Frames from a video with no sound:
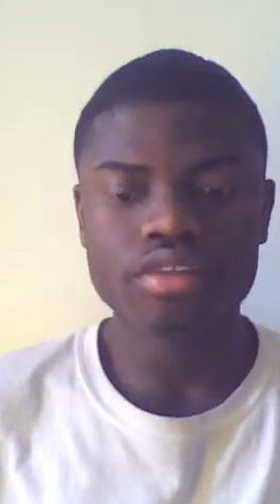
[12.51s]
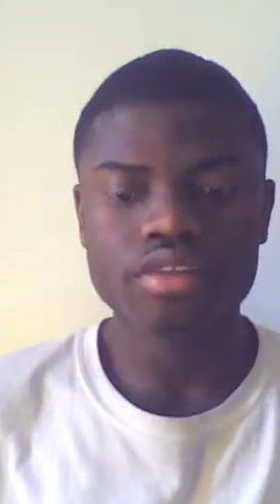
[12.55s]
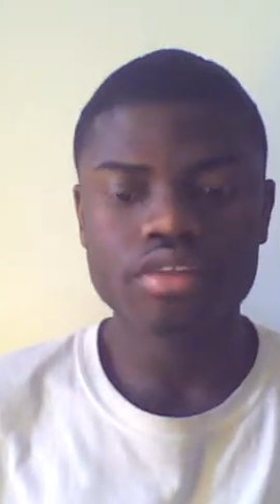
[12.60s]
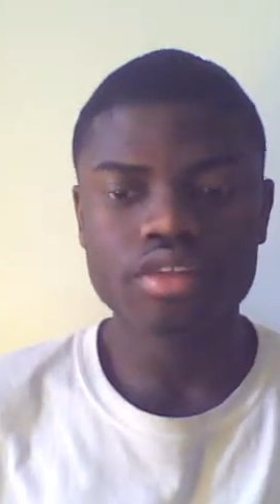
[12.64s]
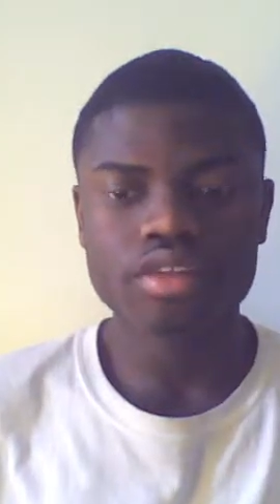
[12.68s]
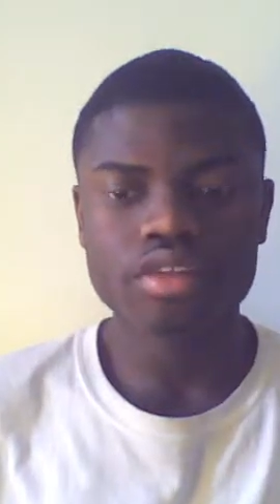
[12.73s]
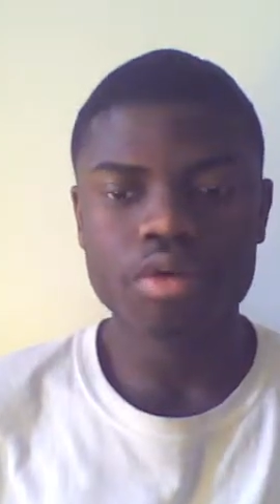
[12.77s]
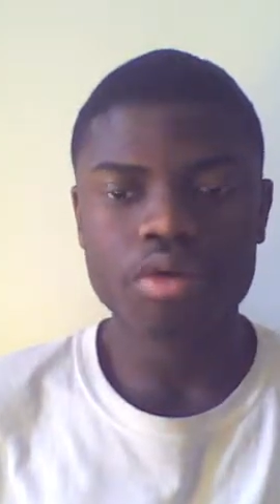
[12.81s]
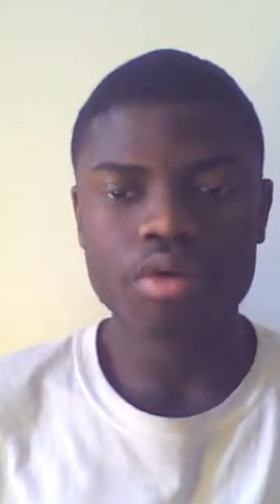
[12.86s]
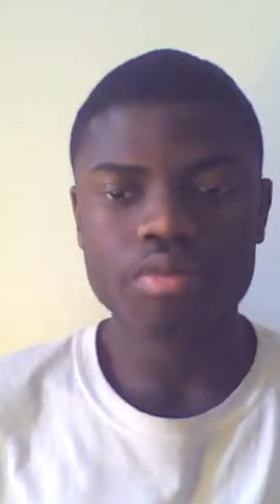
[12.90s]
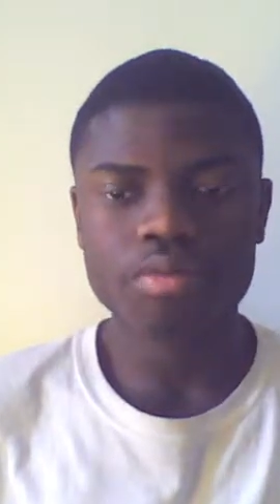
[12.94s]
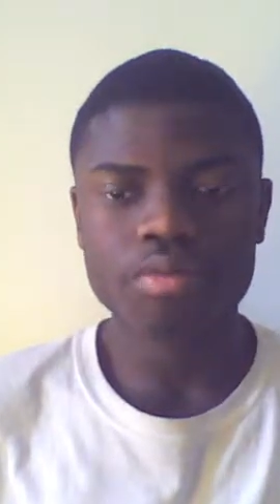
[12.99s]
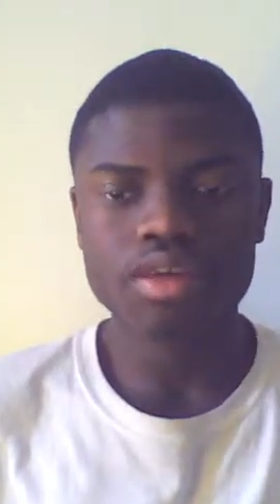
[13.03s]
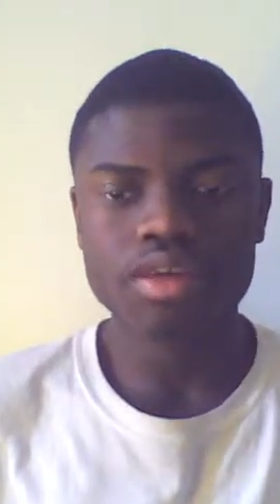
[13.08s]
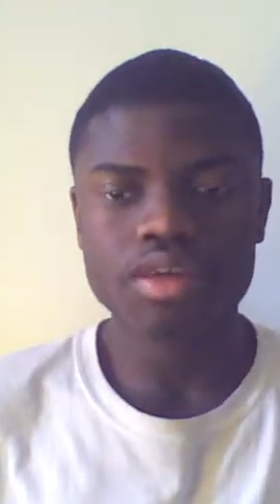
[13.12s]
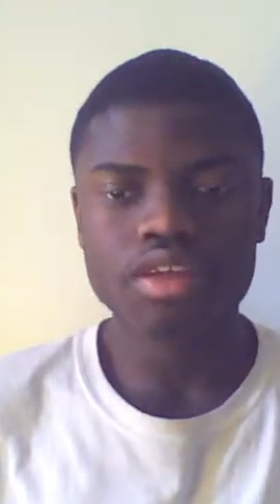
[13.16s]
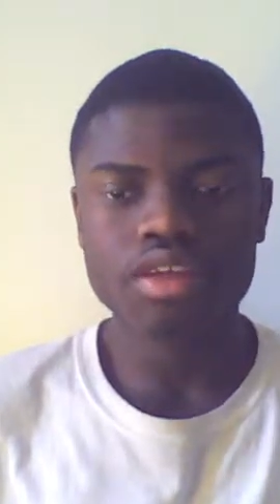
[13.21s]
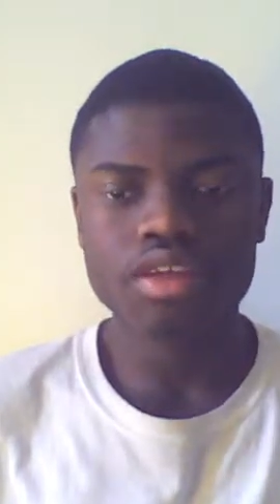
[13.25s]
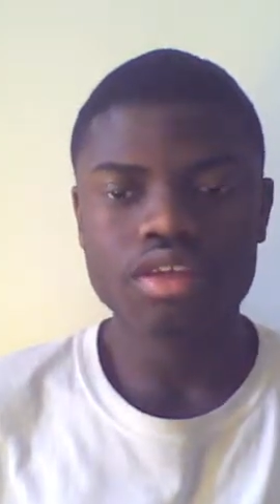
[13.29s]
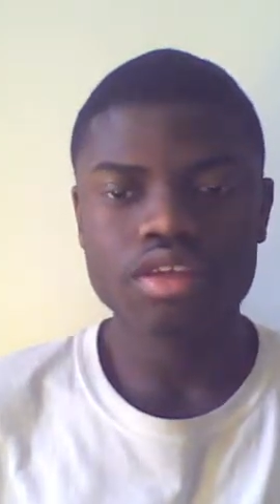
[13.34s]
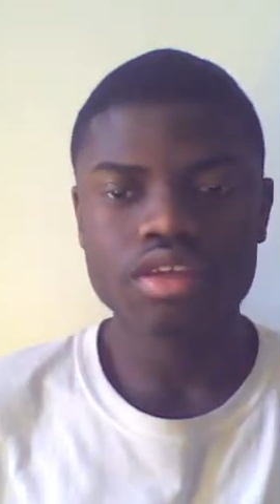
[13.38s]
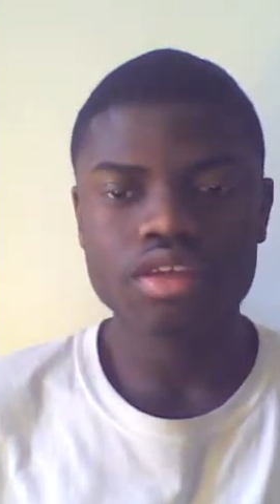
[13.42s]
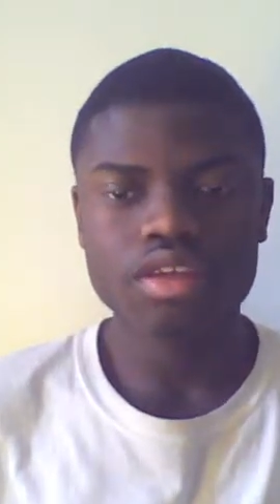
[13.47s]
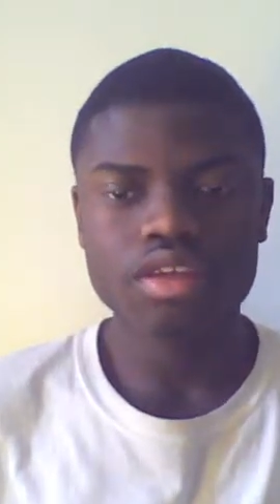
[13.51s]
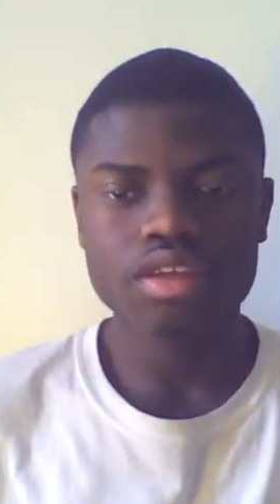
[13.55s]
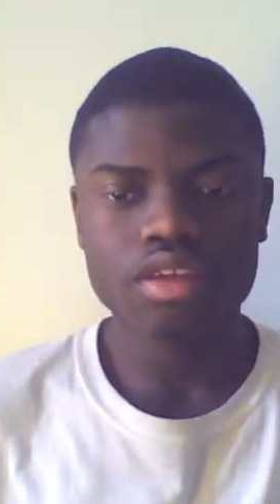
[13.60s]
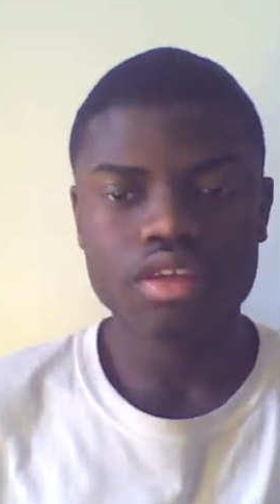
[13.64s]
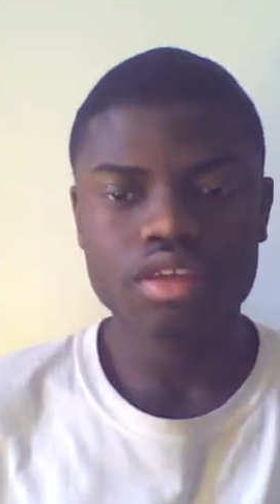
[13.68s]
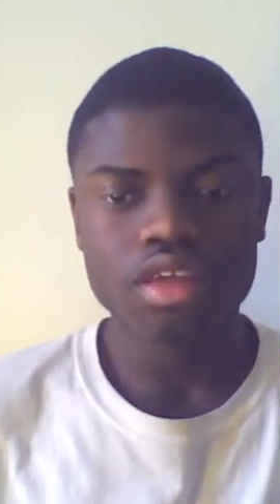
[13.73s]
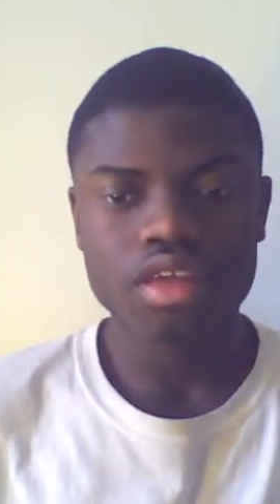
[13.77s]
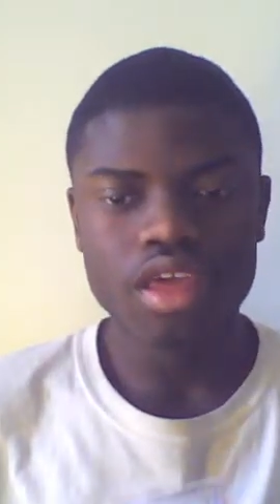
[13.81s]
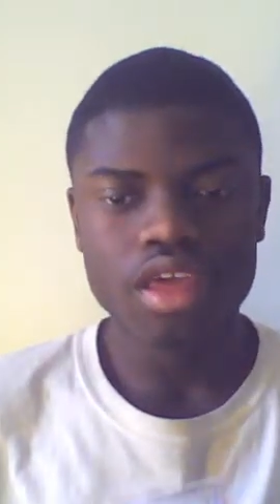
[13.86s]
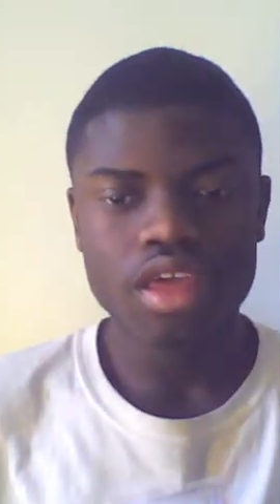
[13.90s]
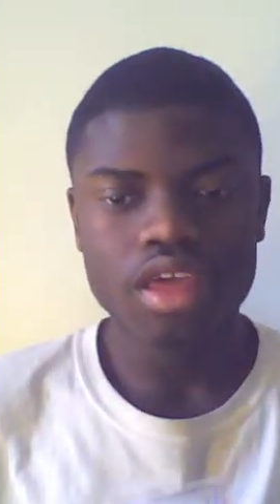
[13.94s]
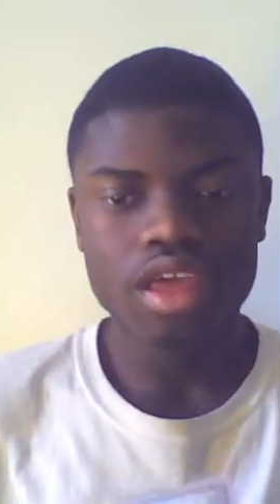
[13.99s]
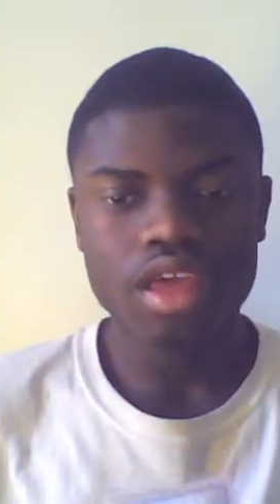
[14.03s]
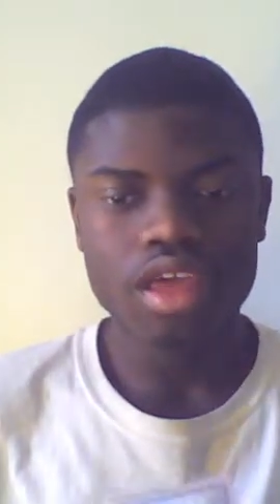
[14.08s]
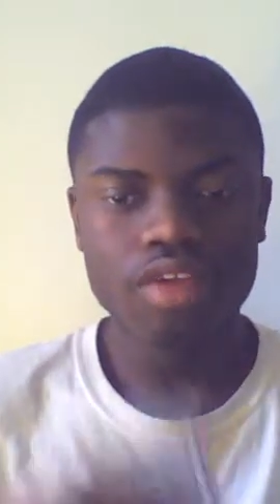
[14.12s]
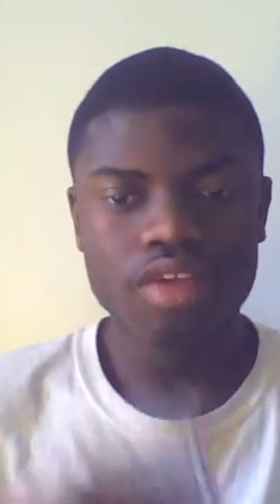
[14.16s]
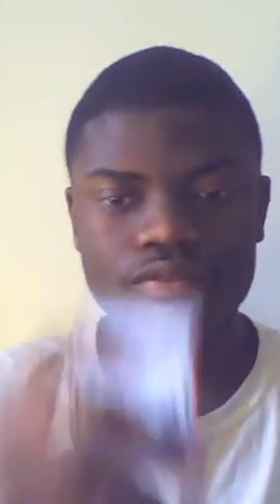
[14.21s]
that would be a